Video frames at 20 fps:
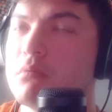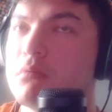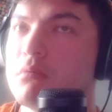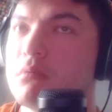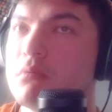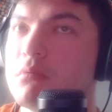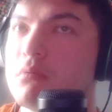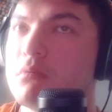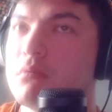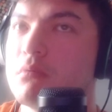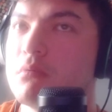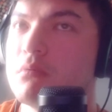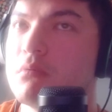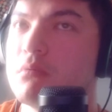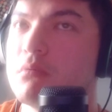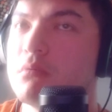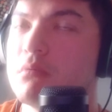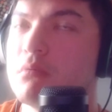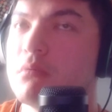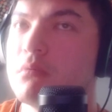
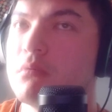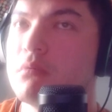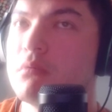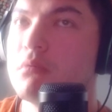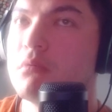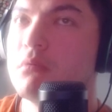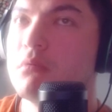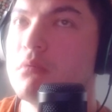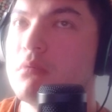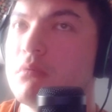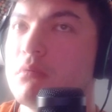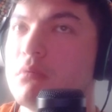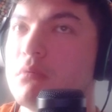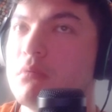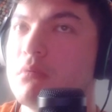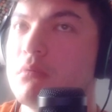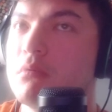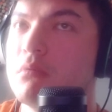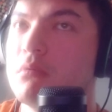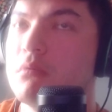
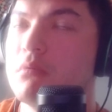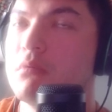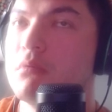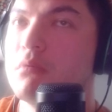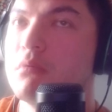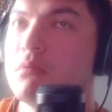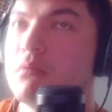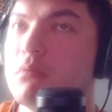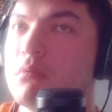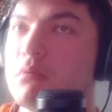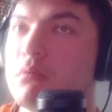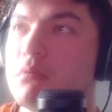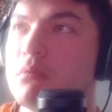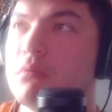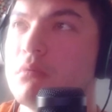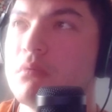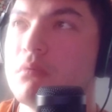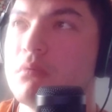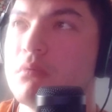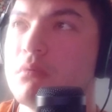[no speech]